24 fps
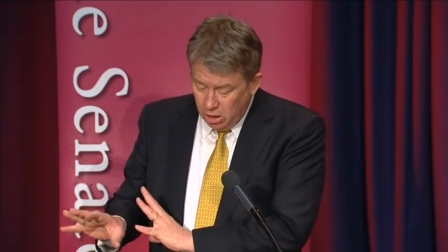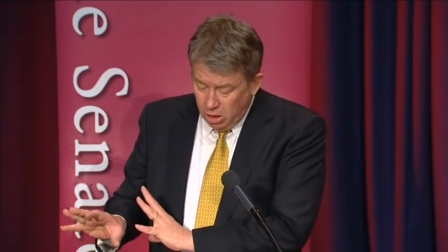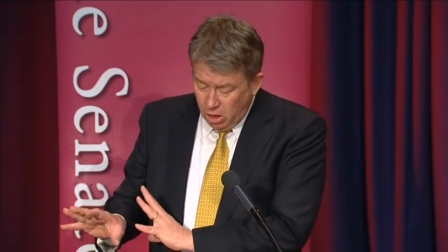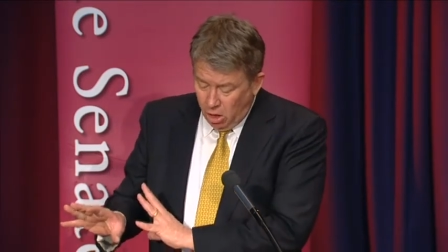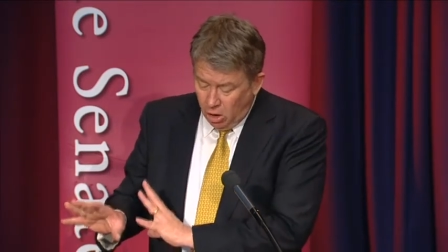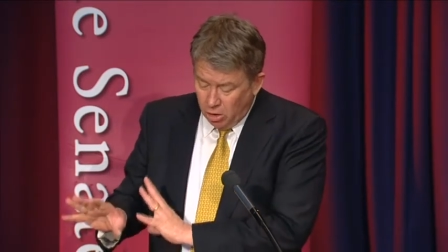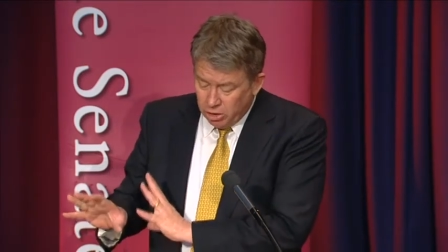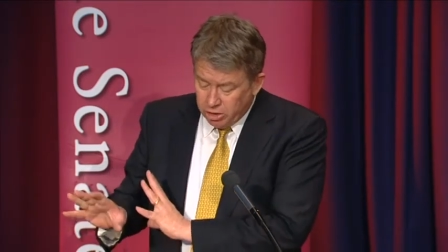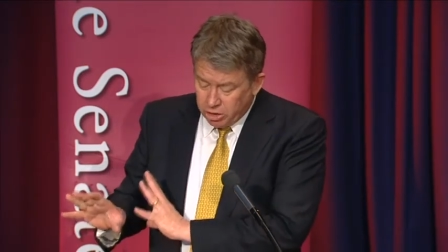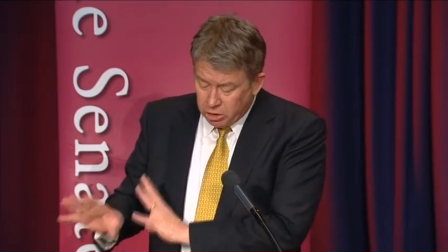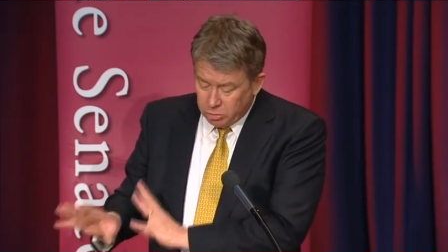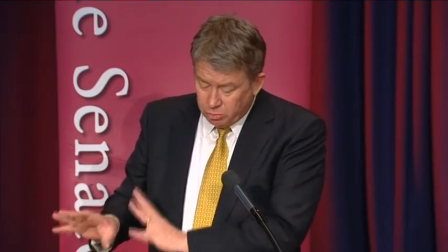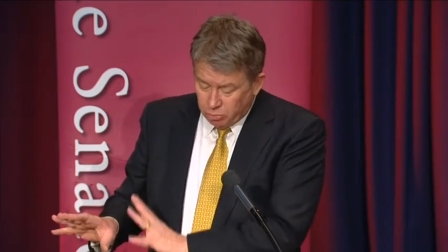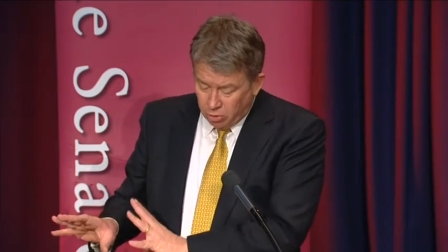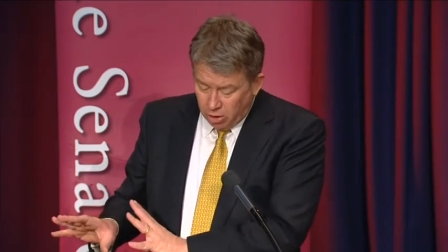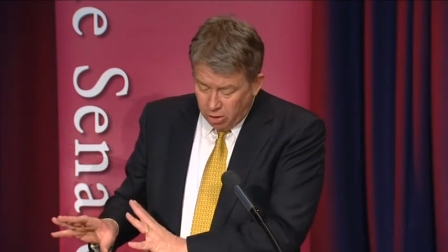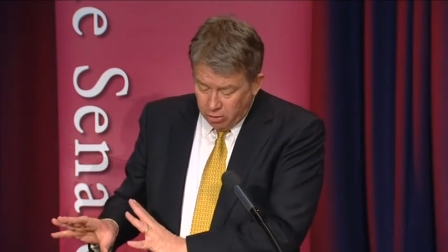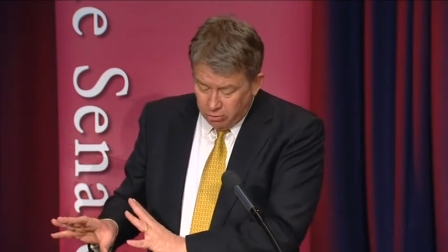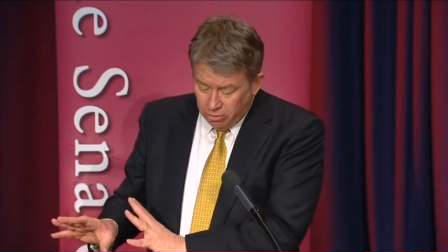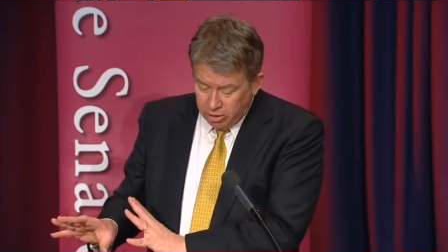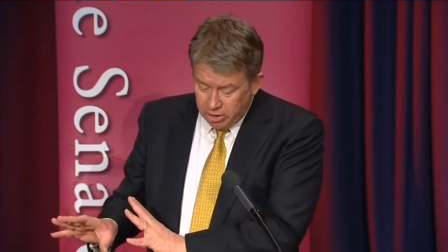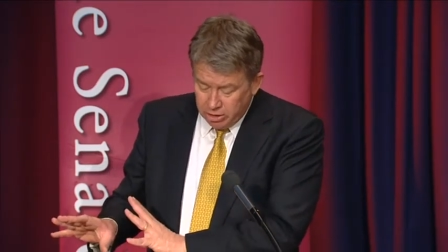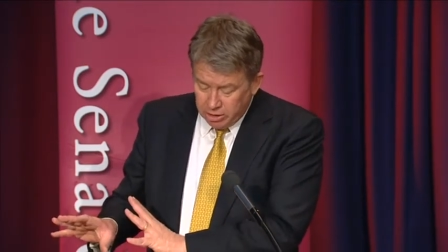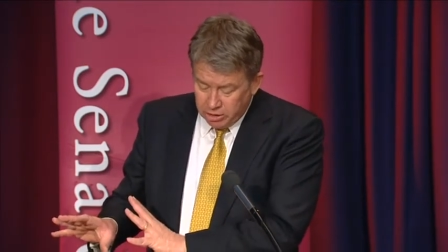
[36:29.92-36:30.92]
on its
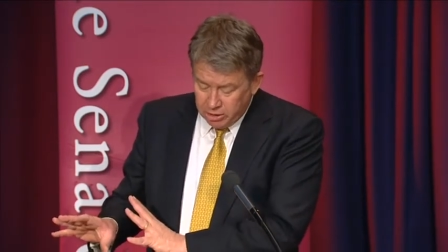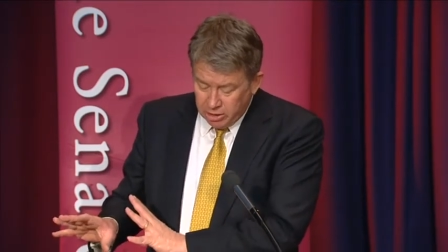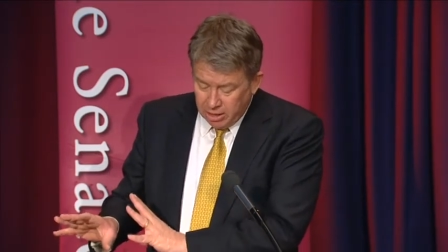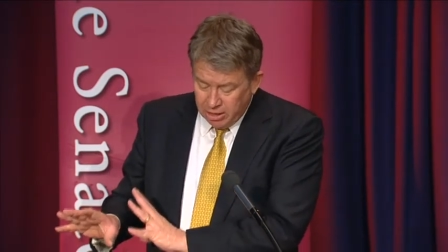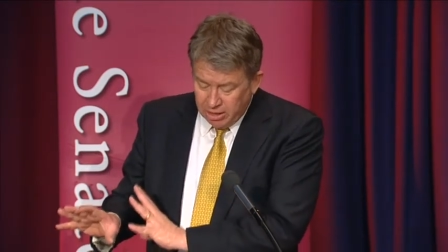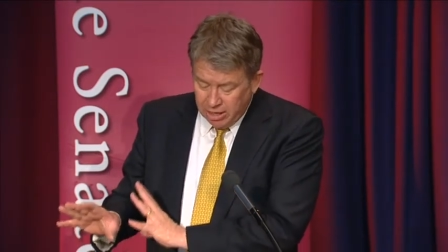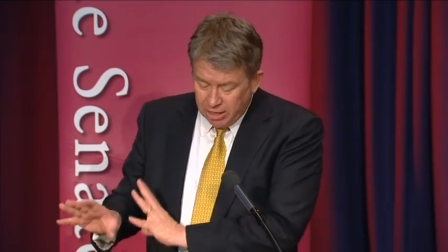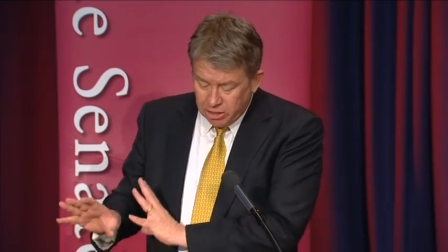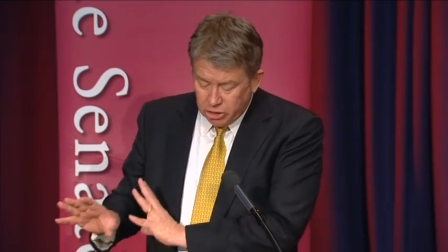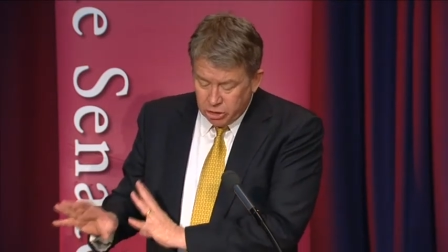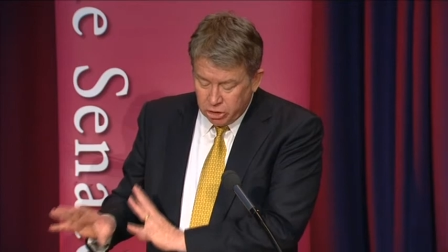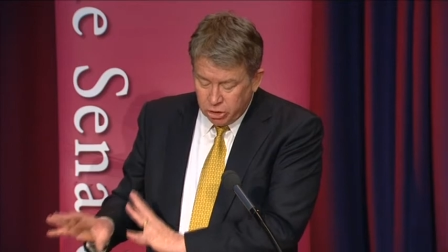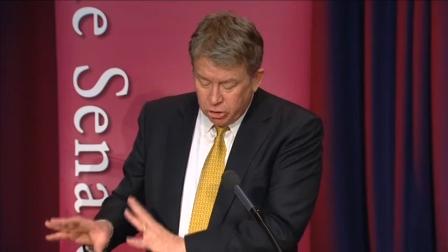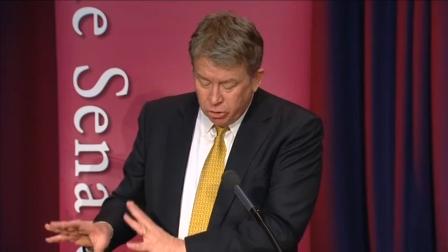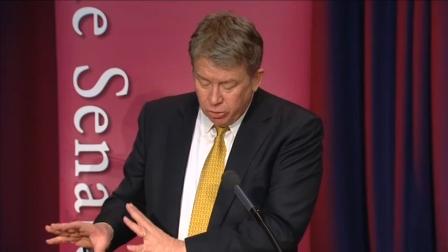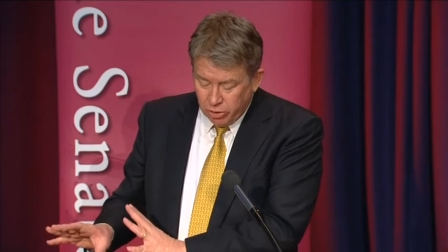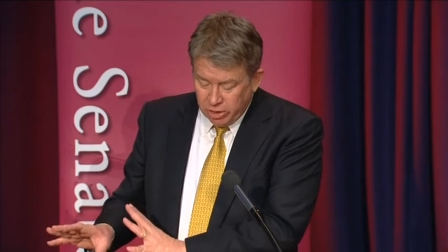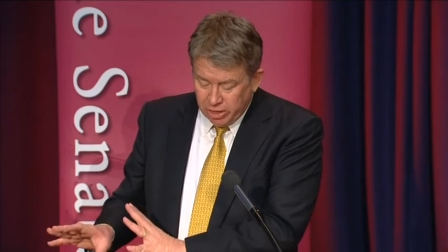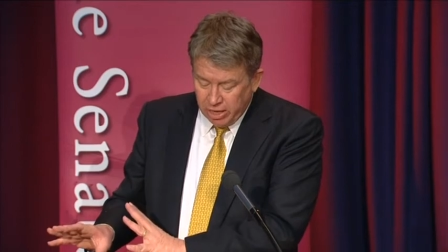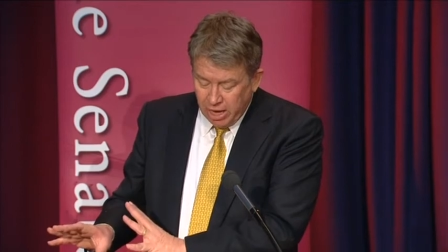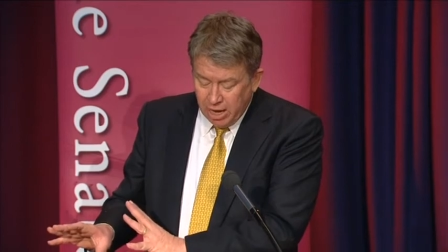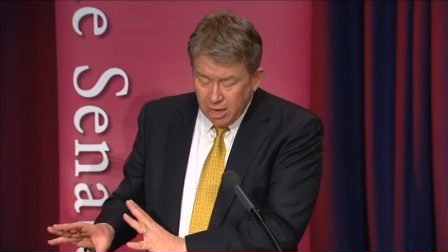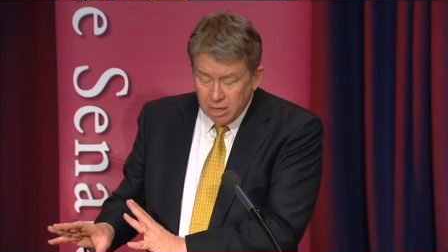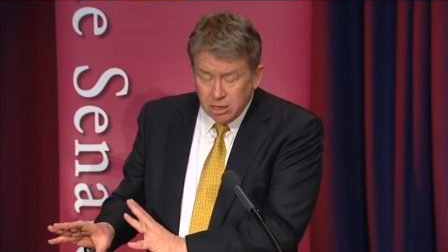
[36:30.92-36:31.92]
progress against
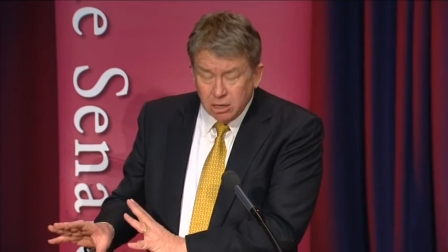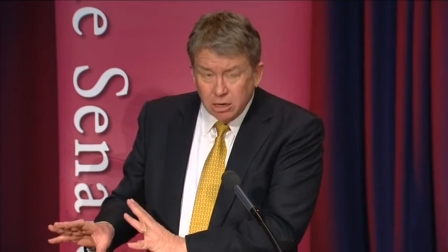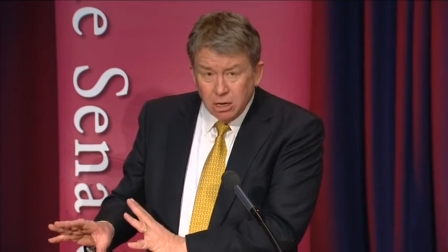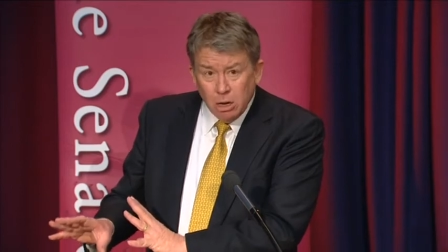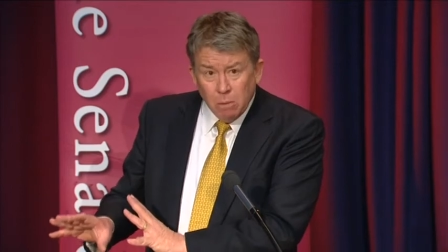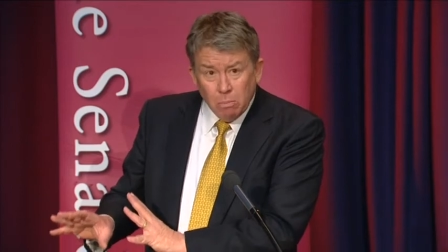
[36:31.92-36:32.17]
doing that,